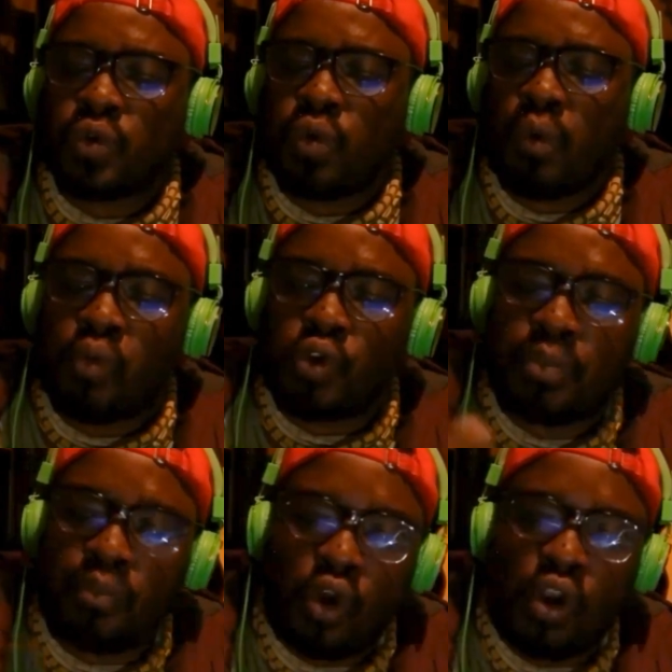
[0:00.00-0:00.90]
put
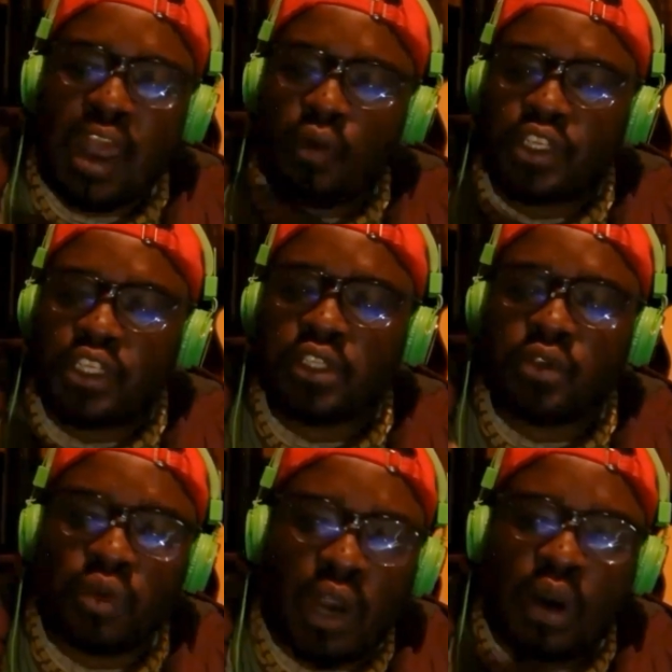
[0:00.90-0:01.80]
more languages to
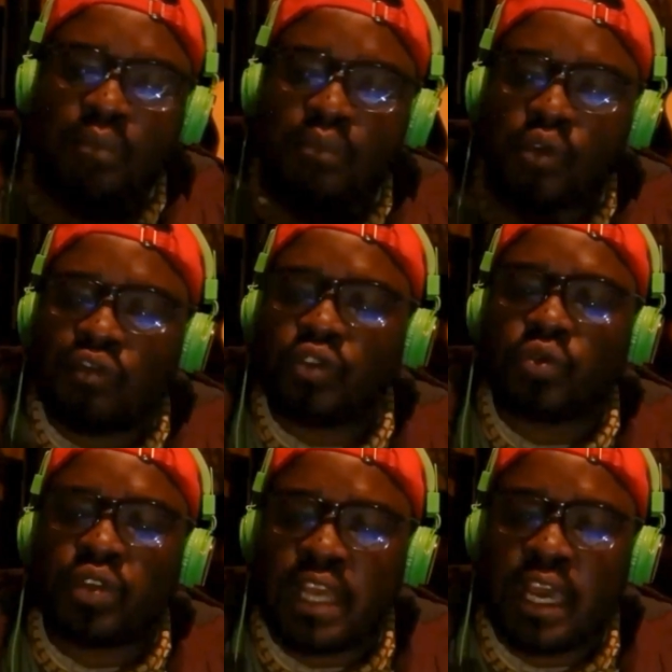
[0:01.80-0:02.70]
our movie to
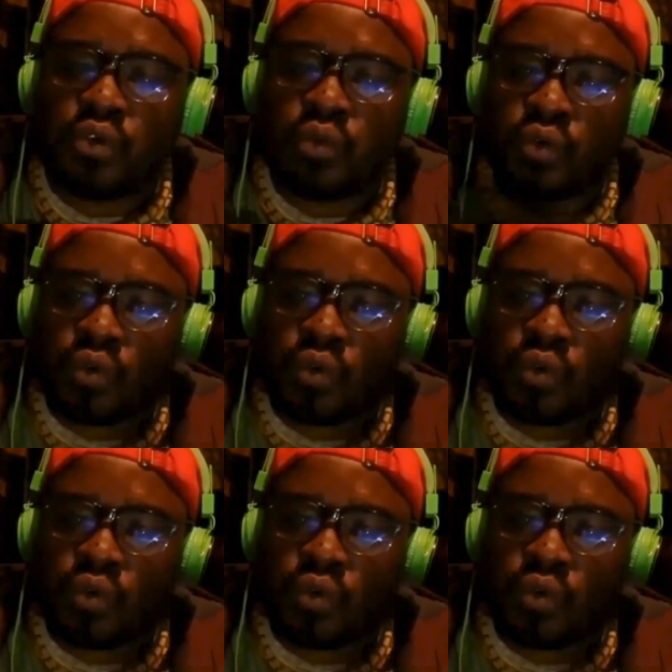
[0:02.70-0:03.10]
try to